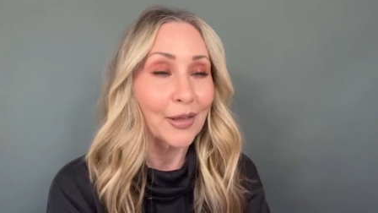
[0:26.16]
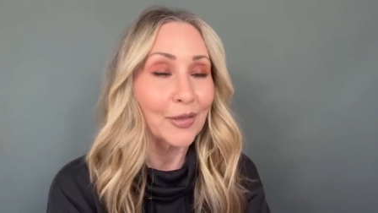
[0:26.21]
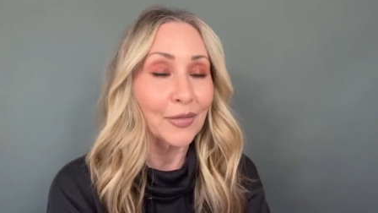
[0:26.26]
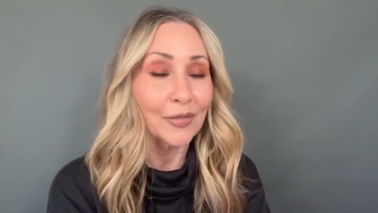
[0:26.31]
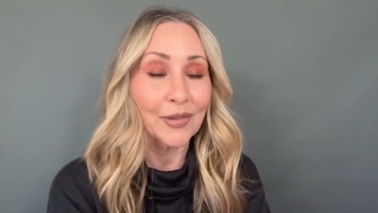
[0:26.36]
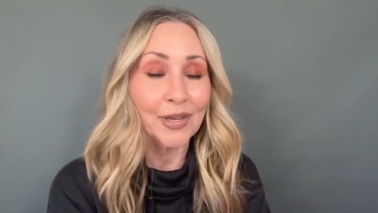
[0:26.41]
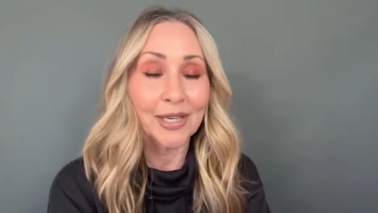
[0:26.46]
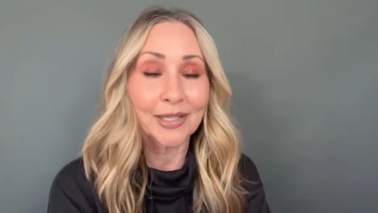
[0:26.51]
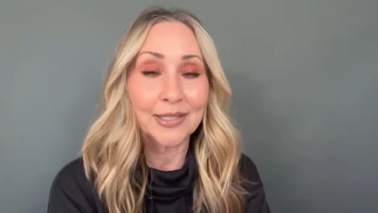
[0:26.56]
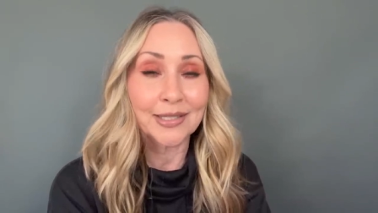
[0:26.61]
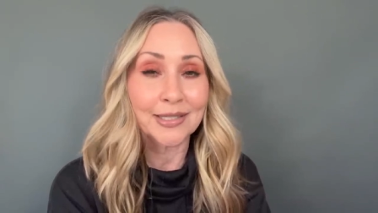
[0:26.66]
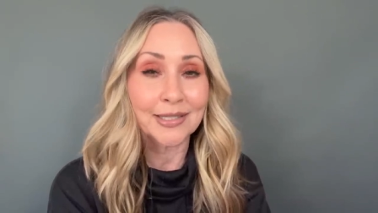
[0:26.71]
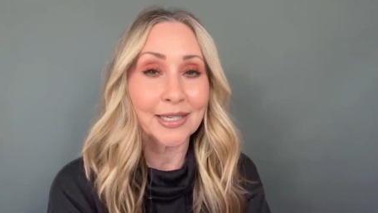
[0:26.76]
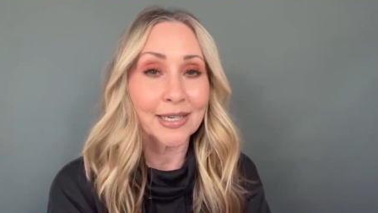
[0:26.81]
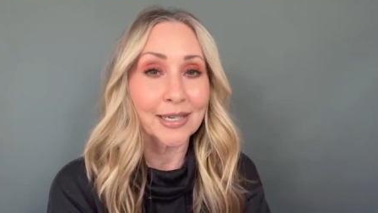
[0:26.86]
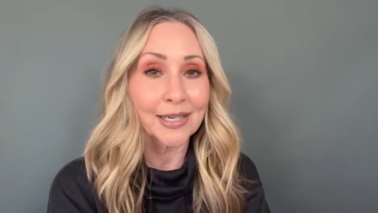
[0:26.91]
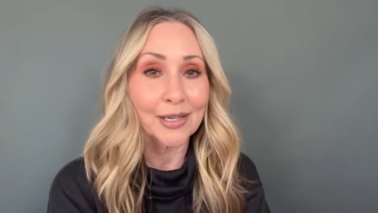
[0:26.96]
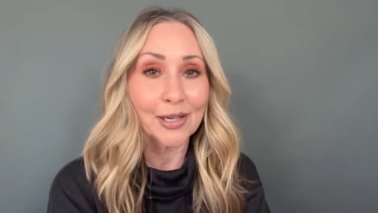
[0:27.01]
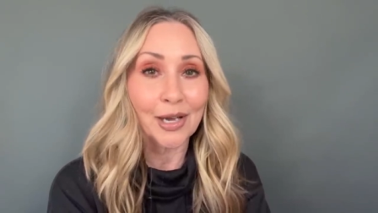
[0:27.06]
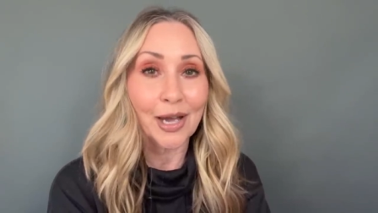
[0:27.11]
It's
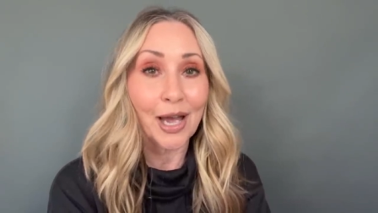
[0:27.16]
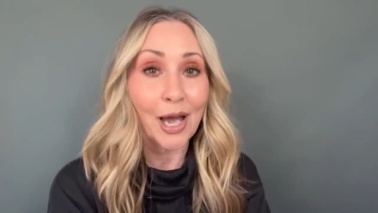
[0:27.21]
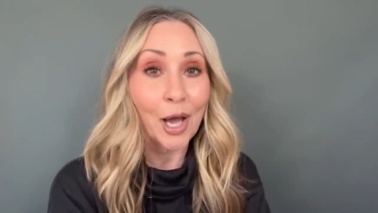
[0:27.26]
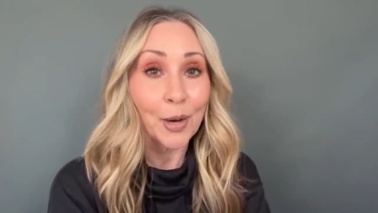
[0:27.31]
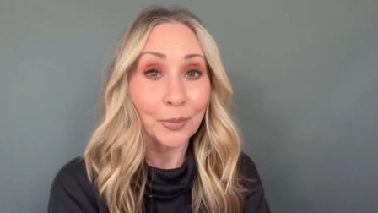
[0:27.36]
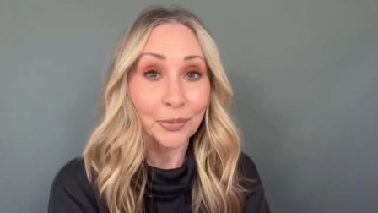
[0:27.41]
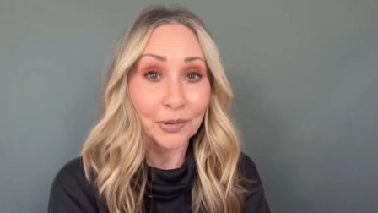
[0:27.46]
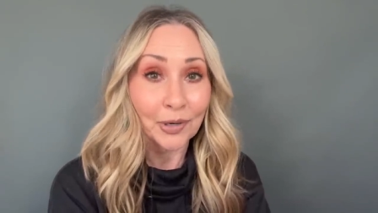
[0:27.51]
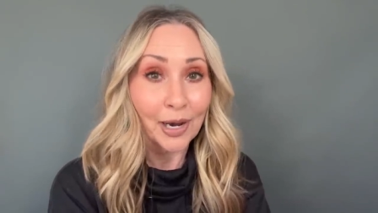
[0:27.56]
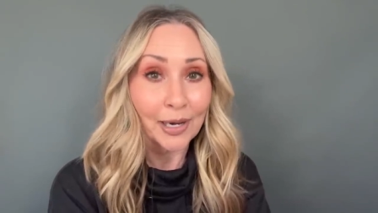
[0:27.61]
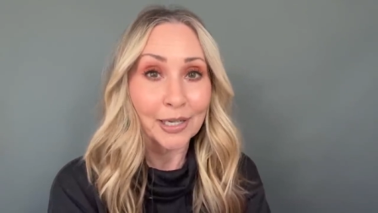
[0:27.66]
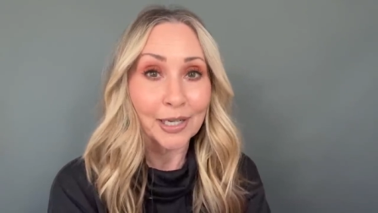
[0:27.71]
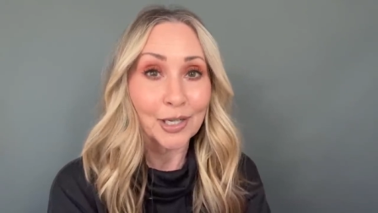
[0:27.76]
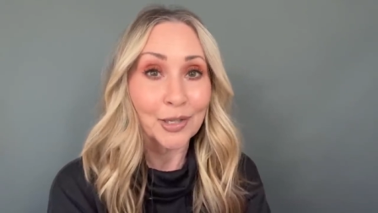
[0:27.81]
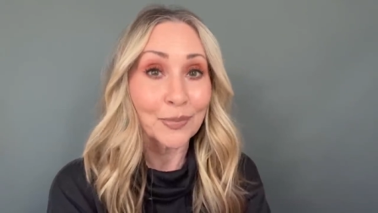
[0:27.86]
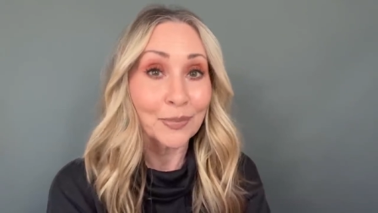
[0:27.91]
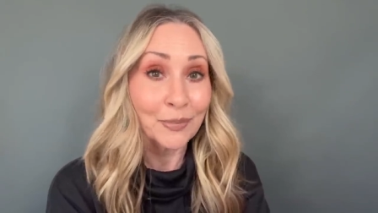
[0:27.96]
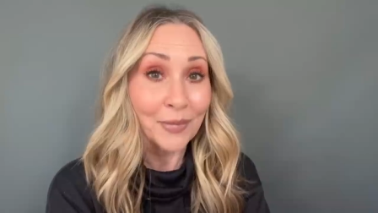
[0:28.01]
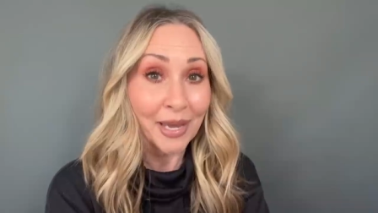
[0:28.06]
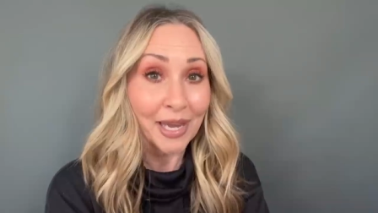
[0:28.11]
a product
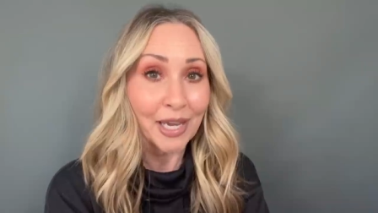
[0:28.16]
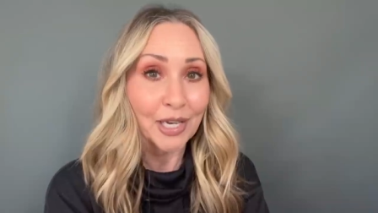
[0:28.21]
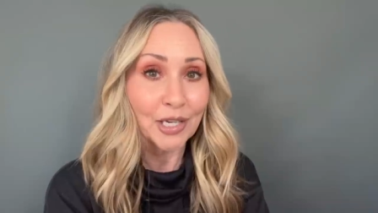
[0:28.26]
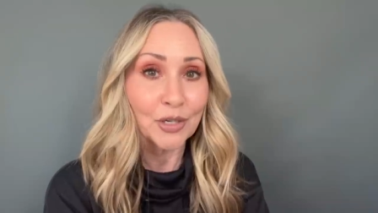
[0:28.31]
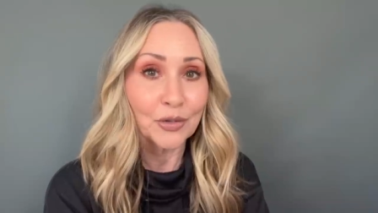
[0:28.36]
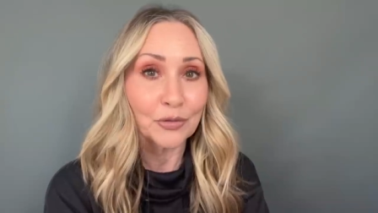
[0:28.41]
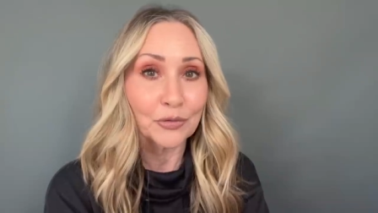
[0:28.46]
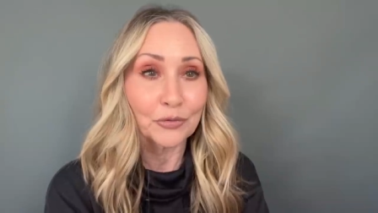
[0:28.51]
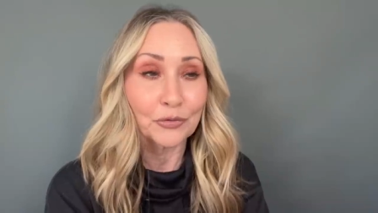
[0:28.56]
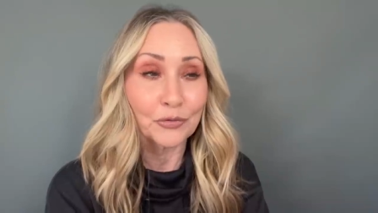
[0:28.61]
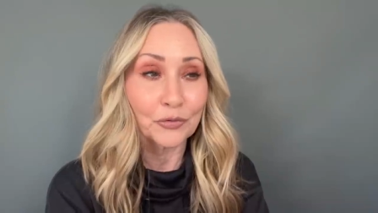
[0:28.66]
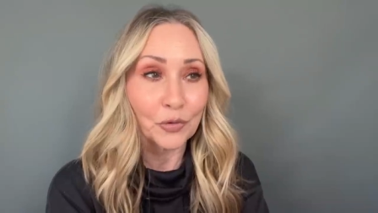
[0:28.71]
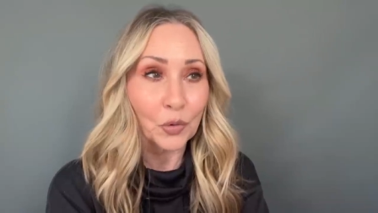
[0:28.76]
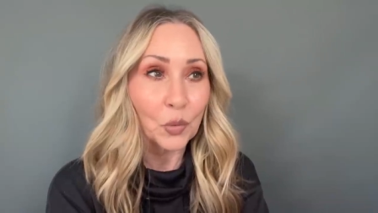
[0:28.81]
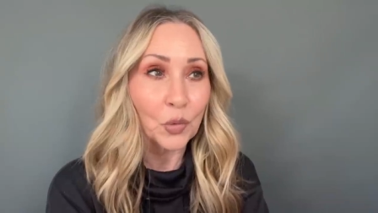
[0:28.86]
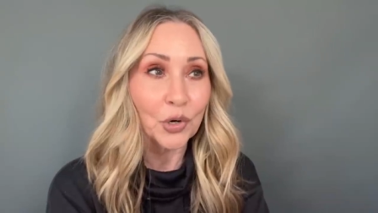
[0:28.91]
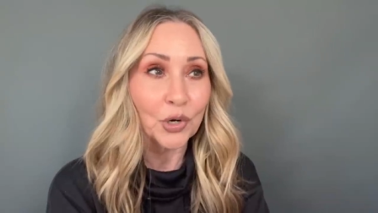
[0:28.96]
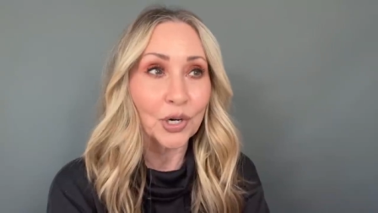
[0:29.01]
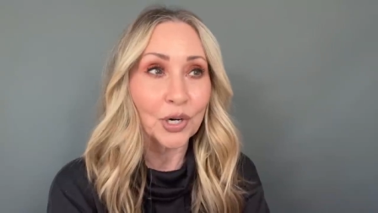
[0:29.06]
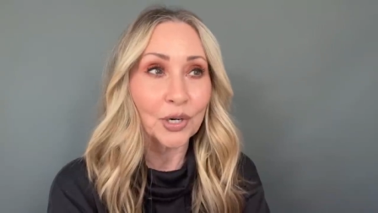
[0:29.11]
made
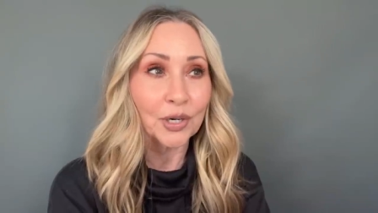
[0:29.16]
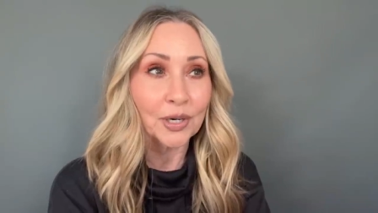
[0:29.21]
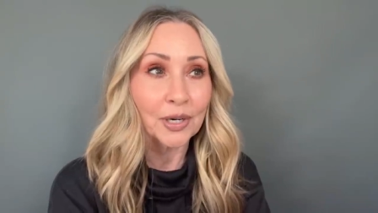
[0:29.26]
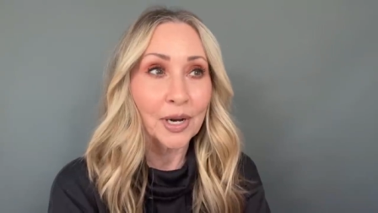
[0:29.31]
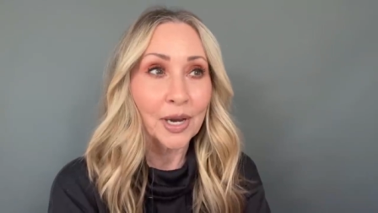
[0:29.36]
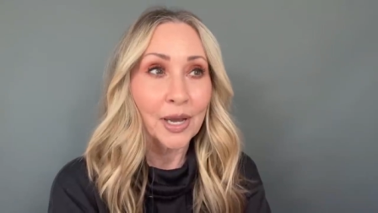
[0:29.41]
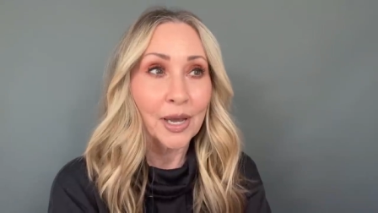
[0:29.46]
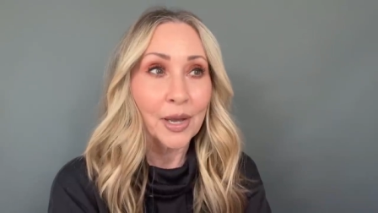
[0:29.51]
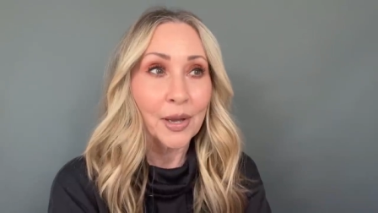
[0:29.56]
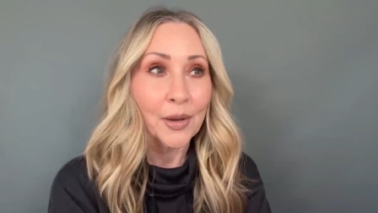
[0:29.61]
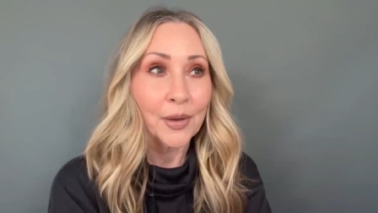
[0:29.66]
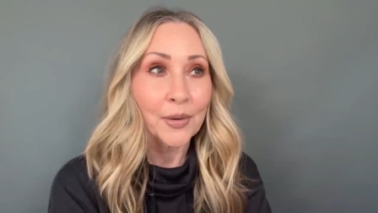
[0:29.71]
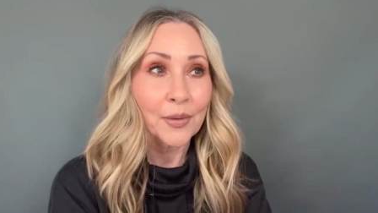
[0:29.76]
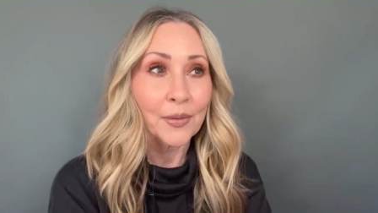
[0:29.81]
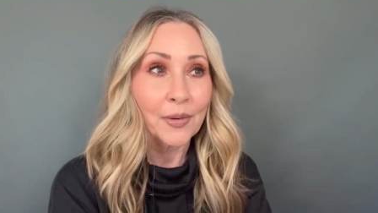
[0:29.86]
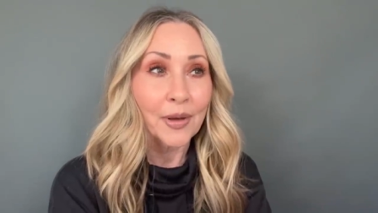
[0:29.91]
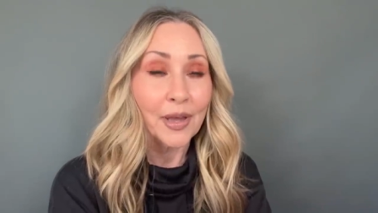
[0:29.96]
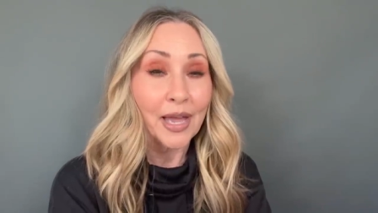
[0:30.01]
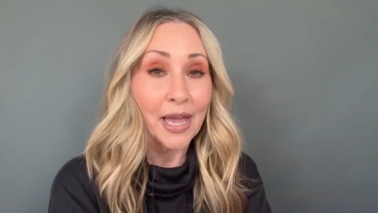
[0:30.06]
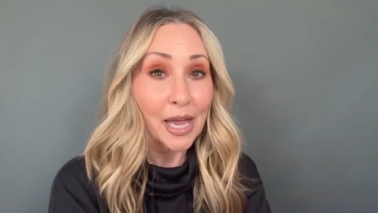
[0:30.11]
for
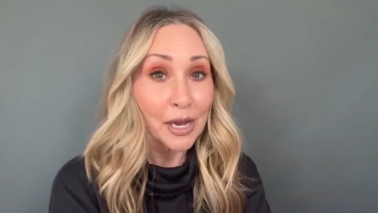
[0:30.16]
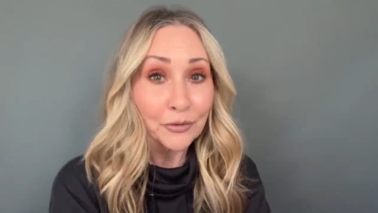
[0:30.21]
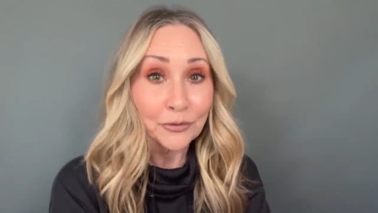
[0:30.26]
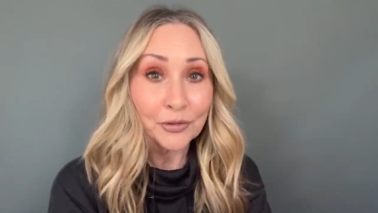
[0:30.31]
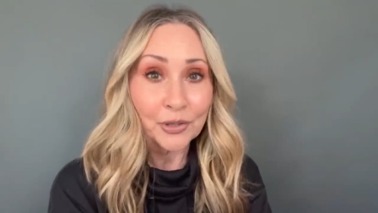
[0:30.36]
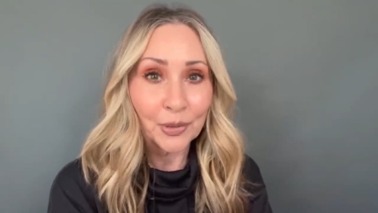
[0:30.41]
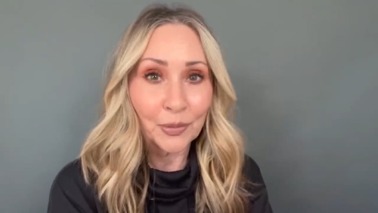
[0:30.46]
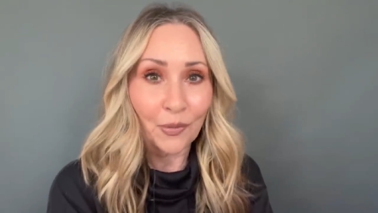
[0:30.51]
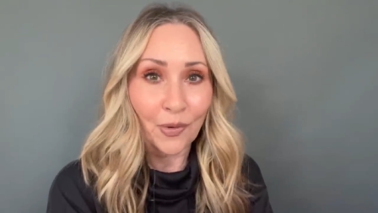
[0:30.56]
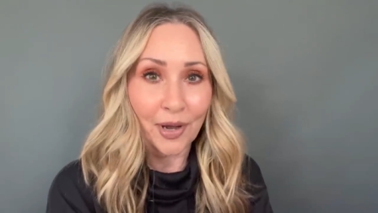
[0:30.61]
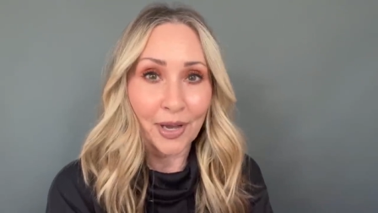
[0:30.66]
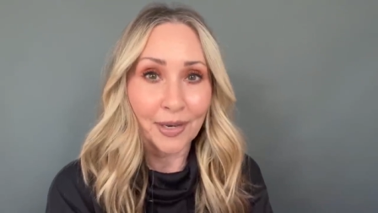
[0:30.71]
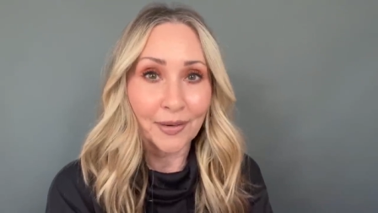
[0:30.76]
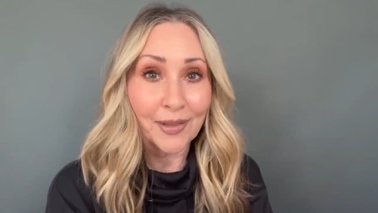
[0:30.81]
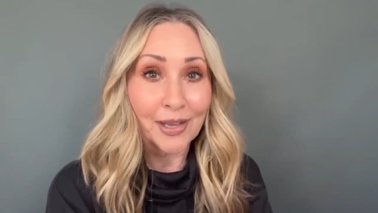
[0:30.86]
everyone.